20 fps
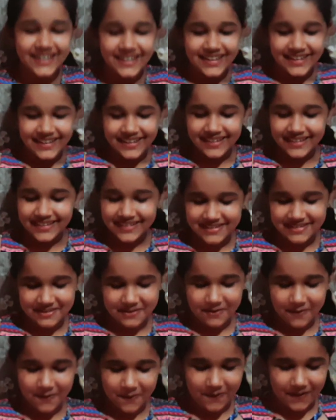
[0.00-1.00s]
This is so
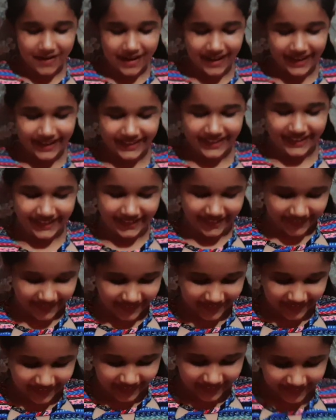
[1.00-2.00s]
funny.
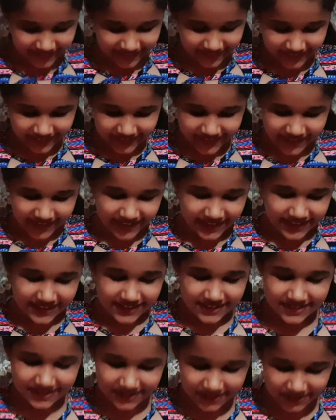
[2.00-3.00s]

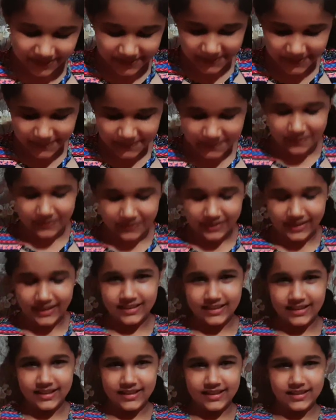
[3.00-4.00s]
So this
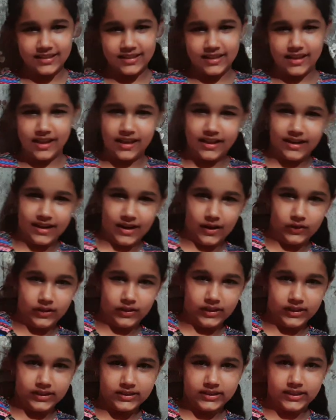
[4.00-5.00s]
is, now you can
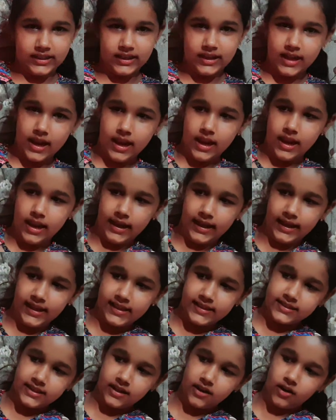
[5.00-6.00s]
see
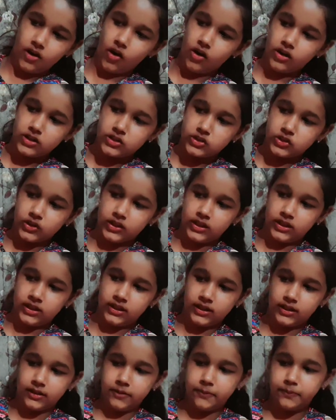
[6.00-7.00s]
laser also
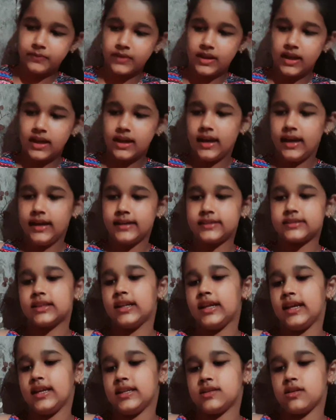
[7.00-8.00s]
here. It's
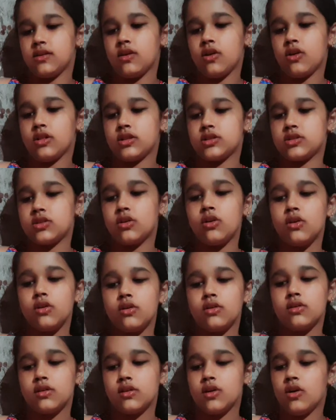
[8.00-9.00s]
laser also.
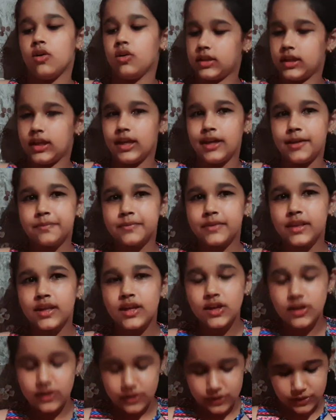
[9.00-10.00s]
Okay.
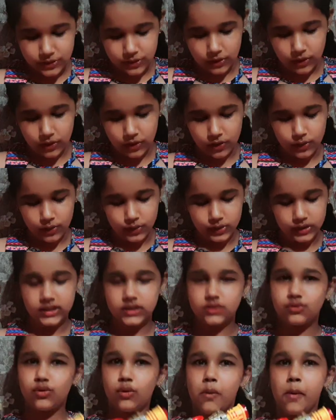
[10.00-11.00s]
So this is
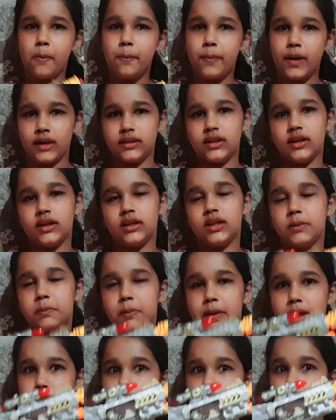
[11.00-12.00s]
for my brother. He
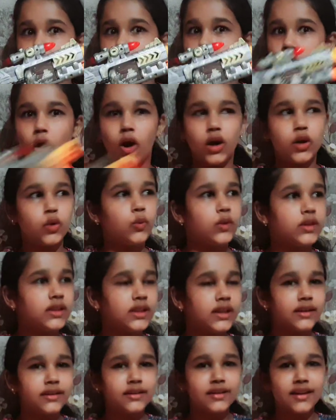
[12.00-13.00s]
plays a lot with
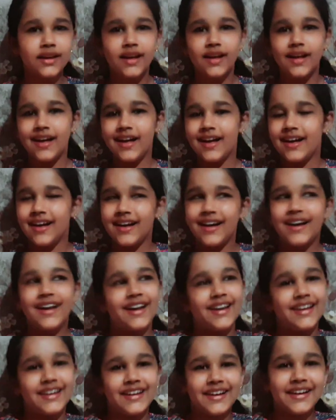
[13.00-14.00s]
it.
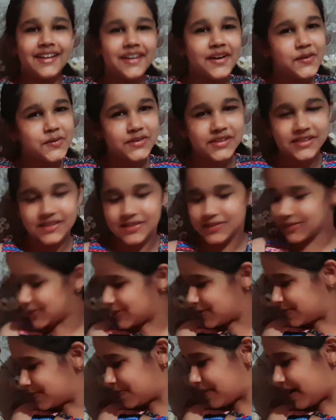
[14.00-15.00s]
He loves it so
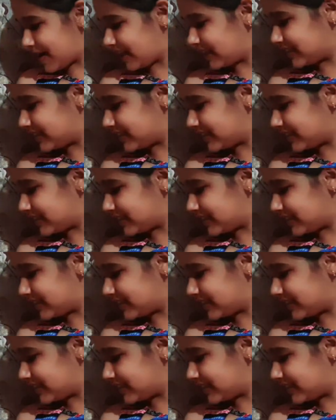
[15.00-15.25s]
much.